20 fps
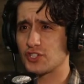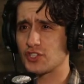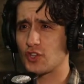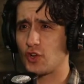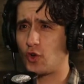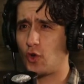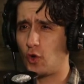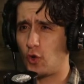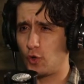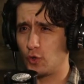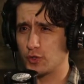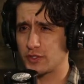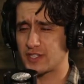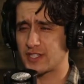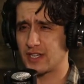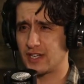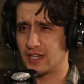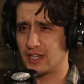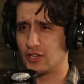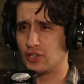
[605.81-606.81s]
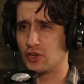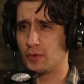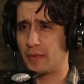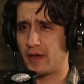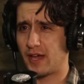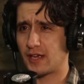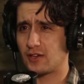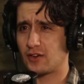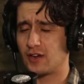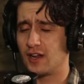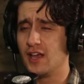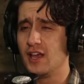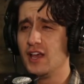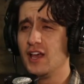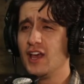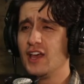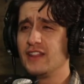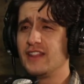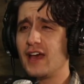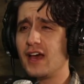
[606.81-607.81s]
Just a hole sitting in your backyard.
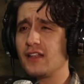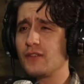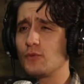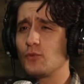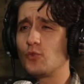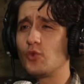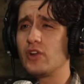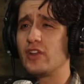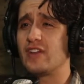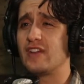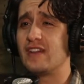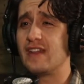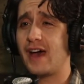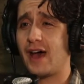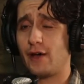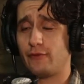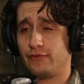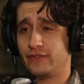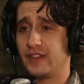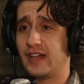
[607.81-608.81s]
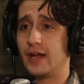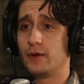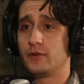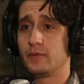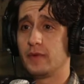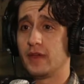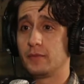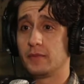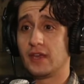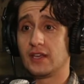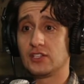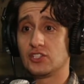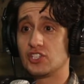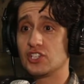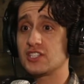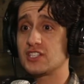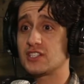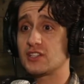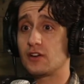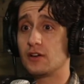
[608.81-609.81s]
That would not fly with me. I'm like,
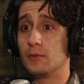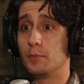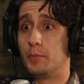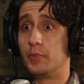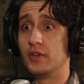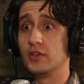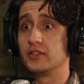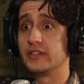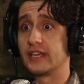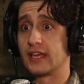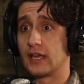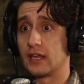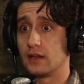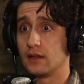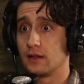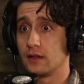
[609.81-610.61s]
just start building it.